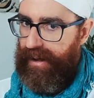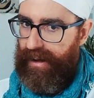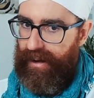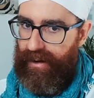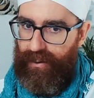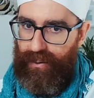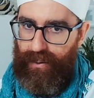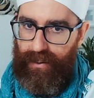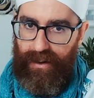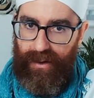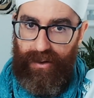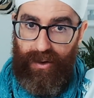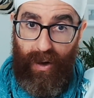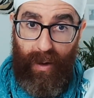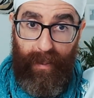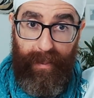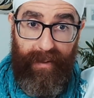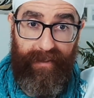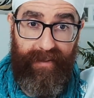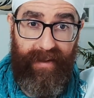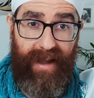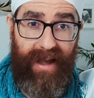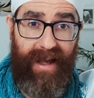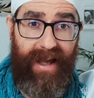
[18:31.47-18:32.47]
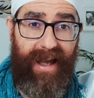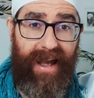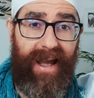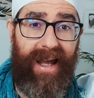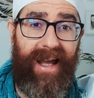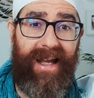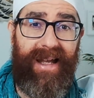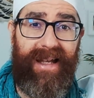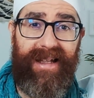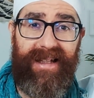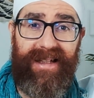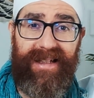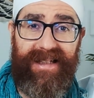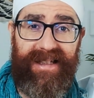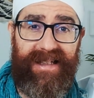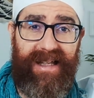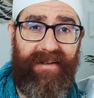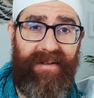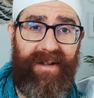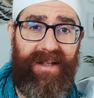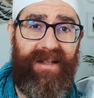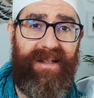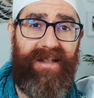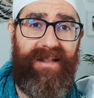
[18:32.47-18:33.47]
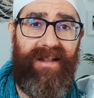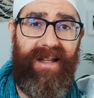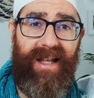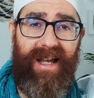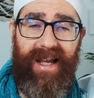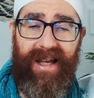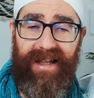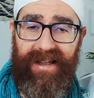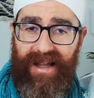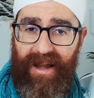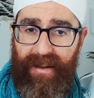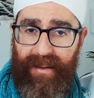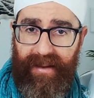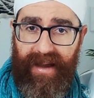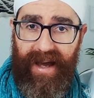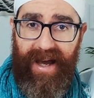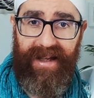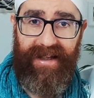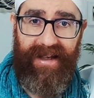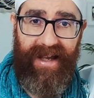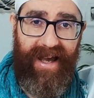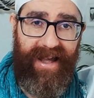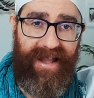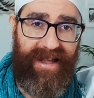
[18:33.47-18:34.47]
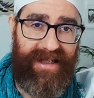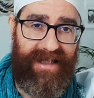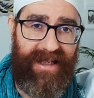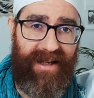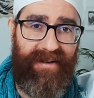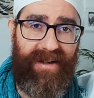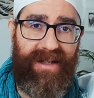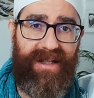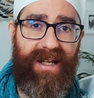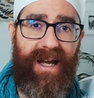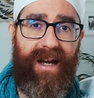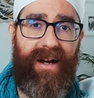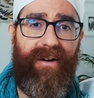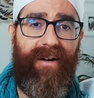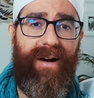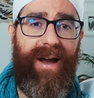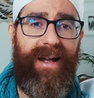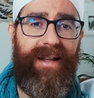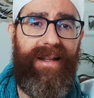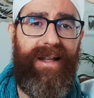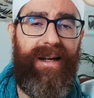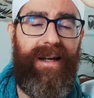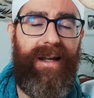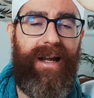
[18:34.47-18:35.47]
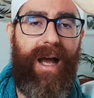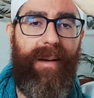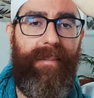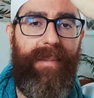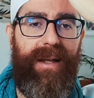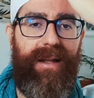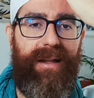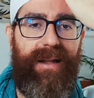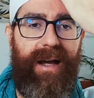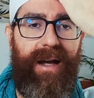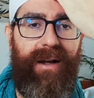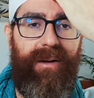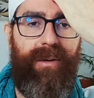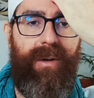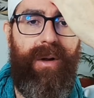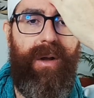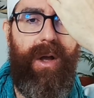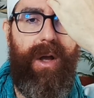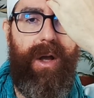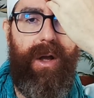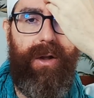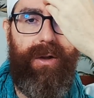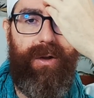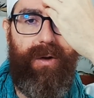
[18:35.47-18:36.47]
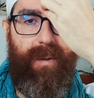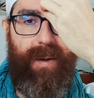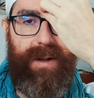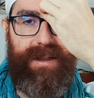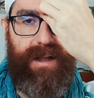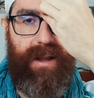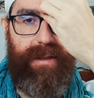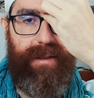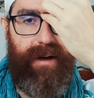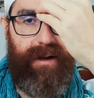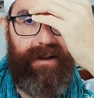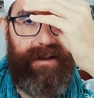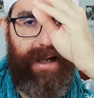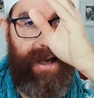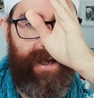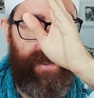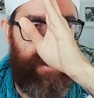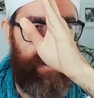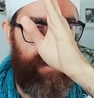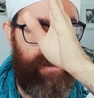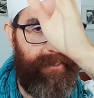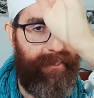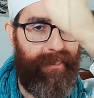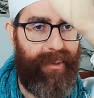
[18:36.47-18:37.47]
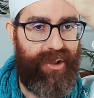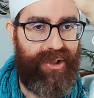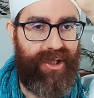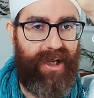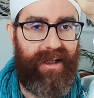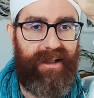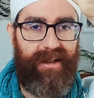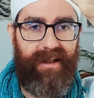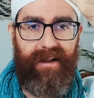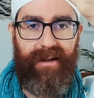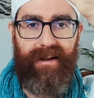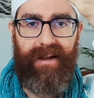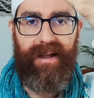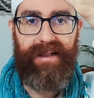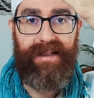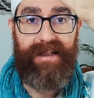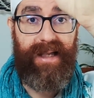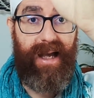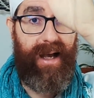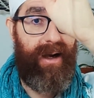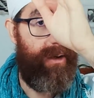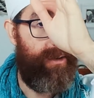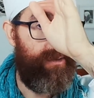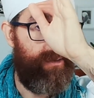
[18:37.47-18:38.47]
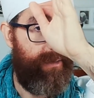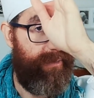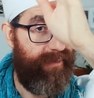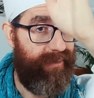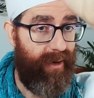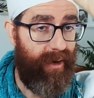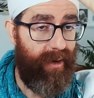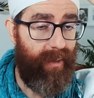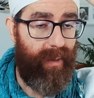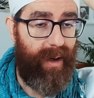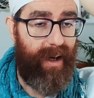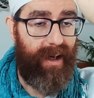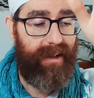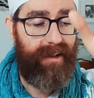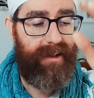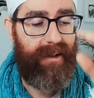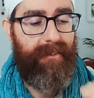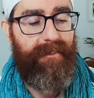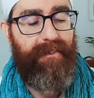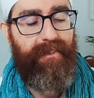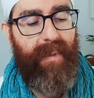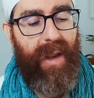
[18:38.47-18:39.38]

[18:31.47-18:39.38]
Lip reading: to the top of the 10th gate, yeah, the 7th chakra, and then coming down towards the third eye and then projecting the sound forward.